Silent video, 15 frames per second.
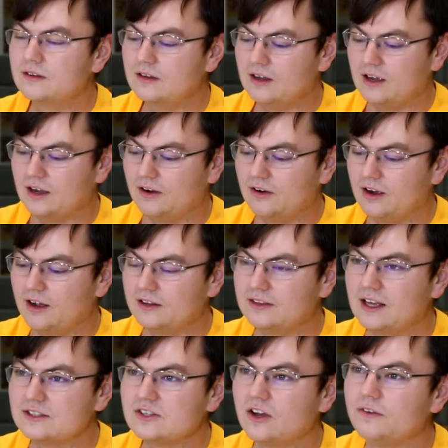Alright,
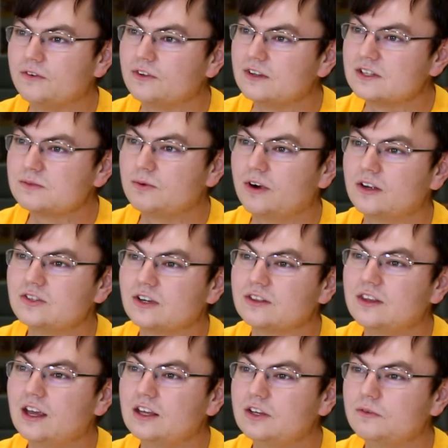that's all for this project.
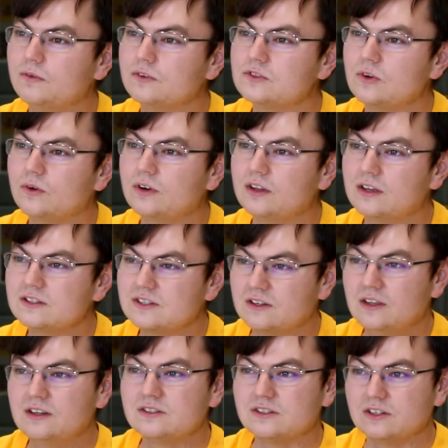Thank you for joining us.
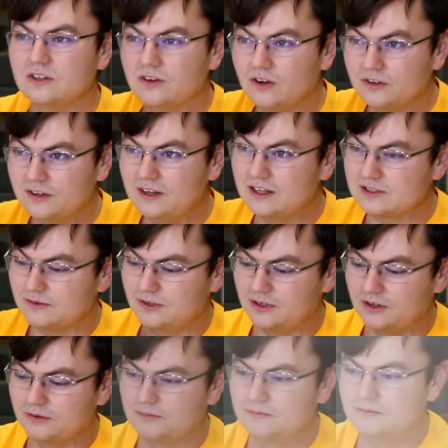See you all in the next video.